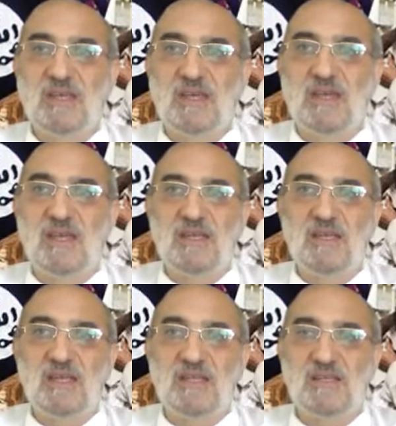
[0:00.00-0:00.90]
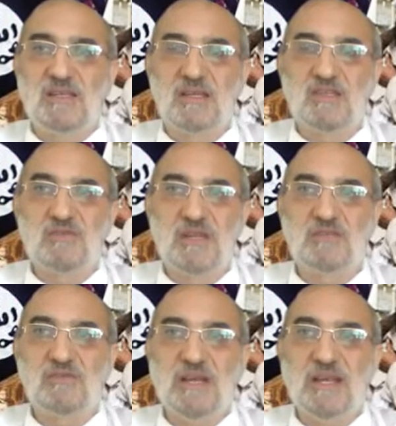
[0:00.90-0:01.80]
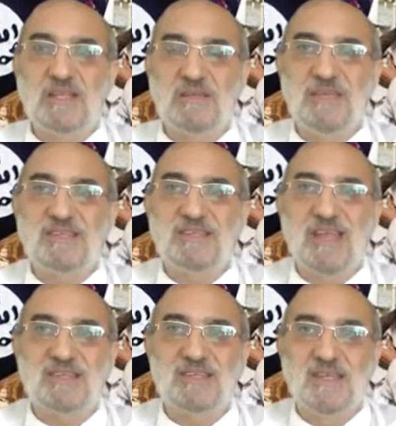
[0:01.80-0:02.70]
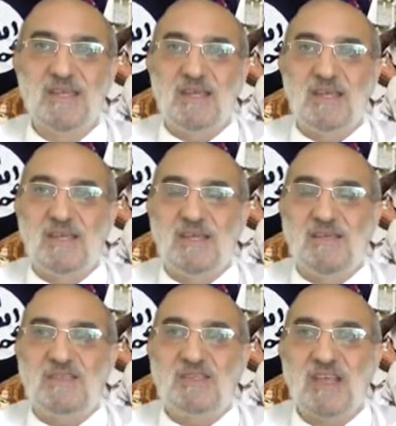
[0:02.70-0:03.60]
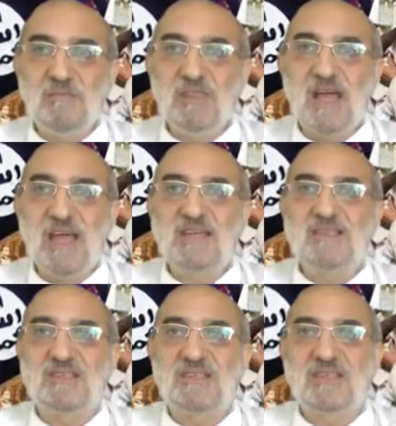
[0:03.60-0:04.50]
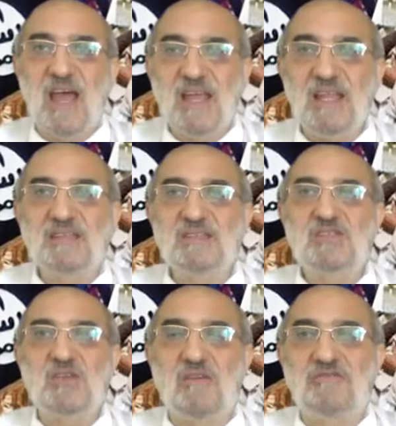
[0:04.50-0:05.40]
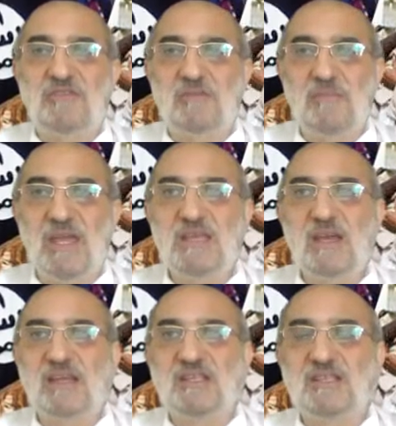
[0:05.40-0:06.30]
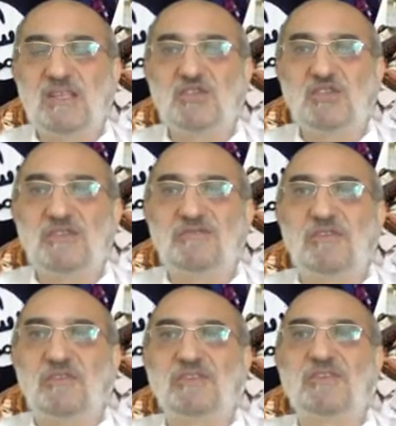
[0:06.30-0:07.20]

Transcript: in the 2020. It means that it's some like silence of the media. It's not just for the